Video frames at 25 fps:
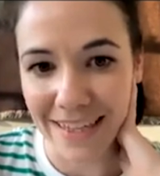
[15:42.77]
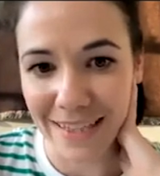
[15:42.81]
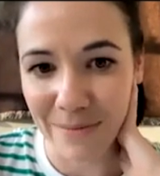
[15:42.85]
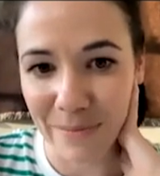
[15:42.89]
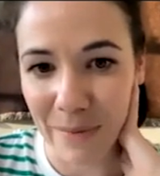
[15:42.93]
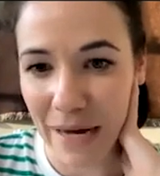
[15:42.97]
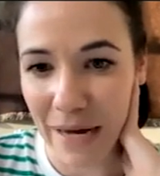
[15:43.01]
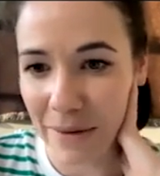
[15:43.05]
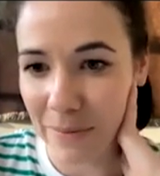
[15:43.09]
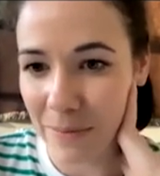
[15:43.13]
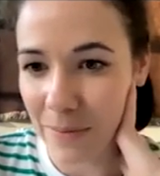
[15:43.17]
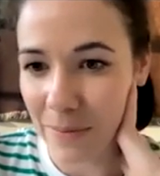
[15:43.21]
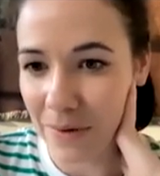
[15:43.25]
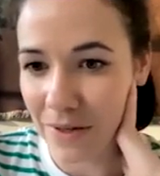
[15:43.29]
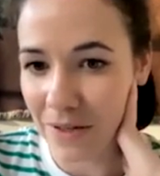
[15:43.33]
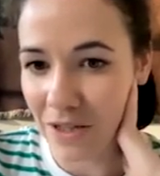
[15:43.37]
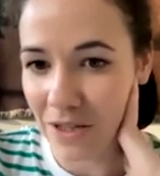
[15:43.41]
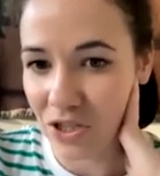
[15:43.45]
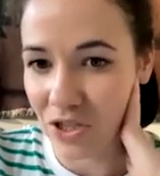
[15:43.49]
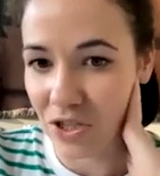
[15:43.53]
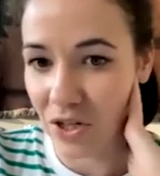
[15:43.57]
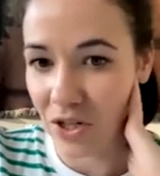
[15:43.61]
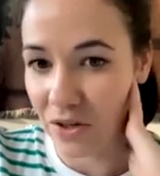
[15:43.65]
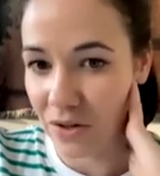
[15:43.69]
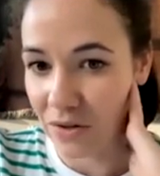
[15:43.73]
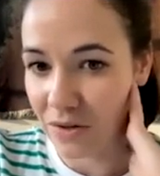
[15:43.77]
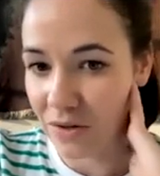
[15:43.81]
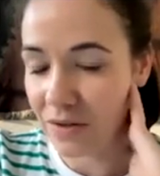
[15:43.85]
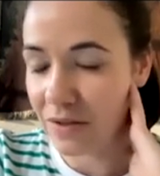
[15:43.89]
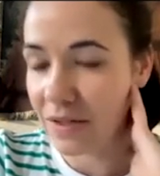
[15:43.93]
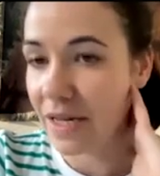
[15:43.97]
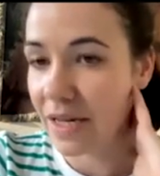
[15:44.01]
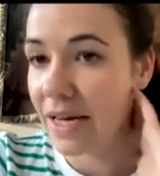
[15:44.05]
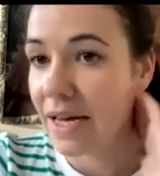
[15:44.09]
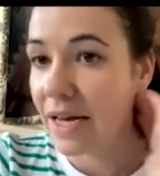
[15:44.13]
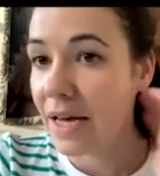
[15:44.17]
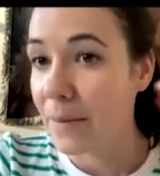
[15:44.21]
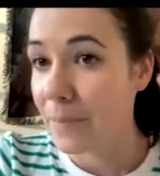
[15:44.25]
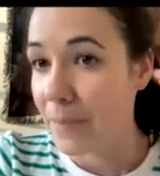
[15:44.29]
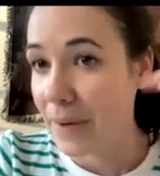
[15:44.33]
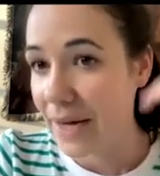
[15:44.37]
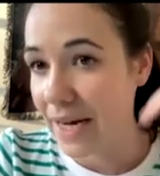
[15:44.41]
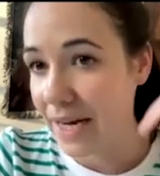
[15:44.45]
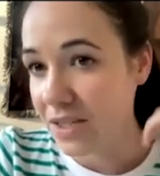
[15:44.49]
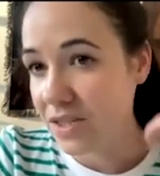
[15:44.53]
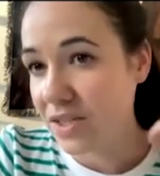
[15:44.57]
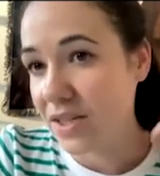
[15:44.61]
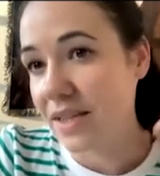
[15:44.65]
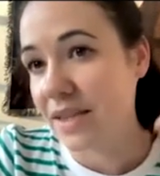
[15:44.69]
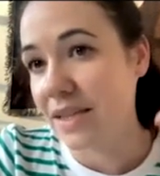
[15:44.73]
map shows. But
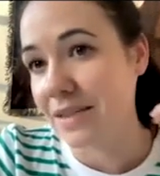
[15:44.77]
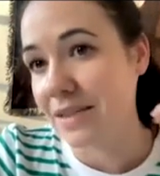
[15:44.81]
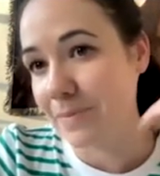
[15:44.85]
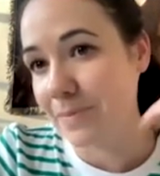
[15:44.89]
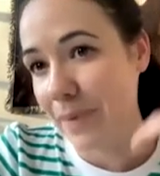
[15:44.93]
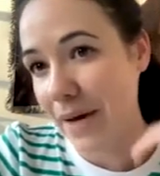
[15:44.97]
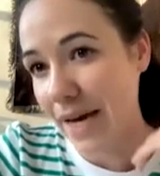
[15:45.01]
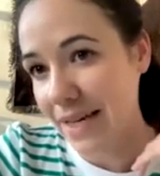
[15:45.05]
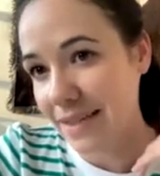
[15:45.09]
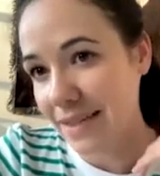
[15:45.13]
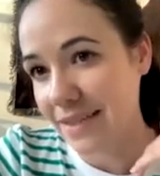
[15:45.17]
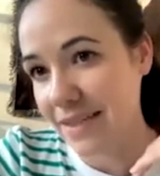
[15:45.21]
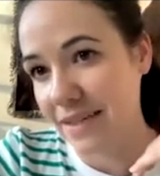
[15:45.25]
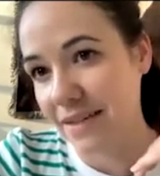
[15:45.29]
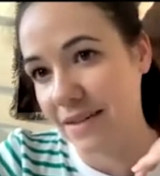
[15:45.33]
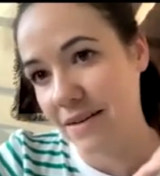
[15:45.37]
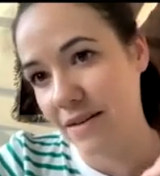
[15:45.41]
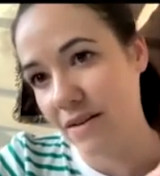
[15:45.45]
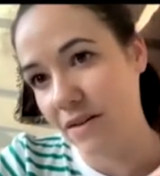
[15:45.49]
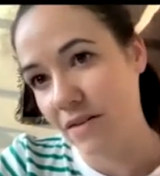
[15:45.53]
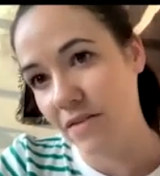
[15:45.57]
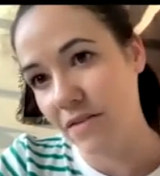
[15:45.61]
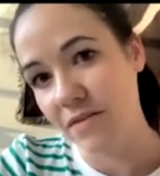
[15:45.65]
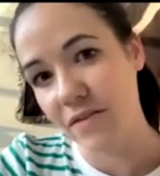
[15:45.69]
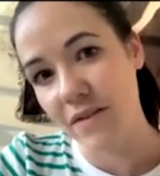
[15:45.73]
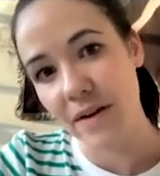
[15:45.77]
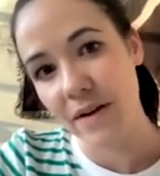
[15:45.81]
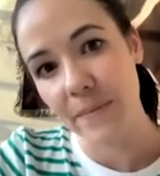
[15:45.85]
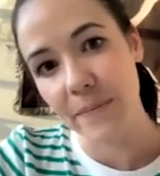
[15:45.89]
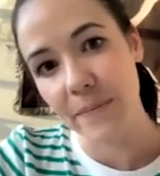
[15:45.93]
actually, this pattern of